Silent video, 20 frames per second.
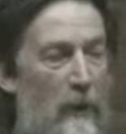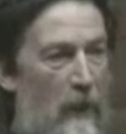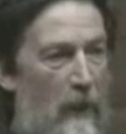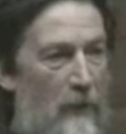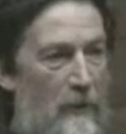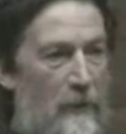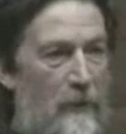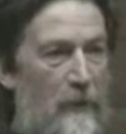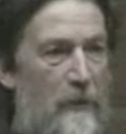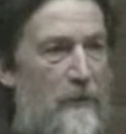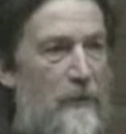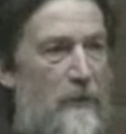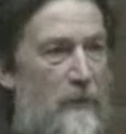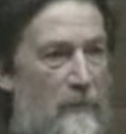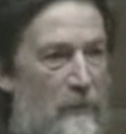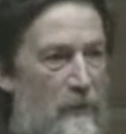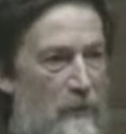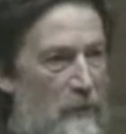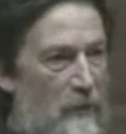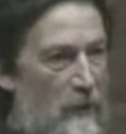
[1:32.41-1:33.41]
other
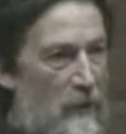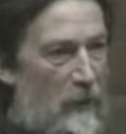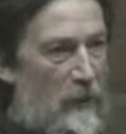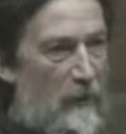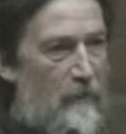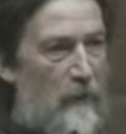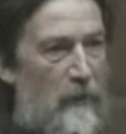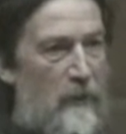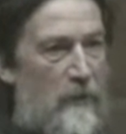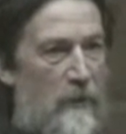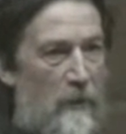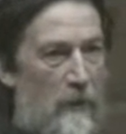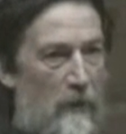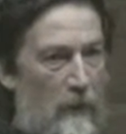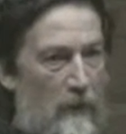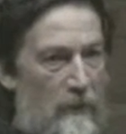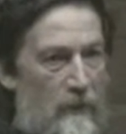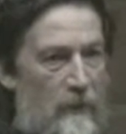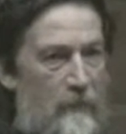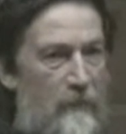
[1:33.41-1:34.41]
instruments that are giving us
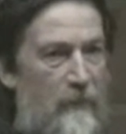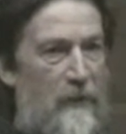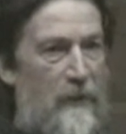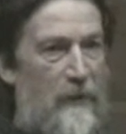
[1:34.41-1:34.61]
lots of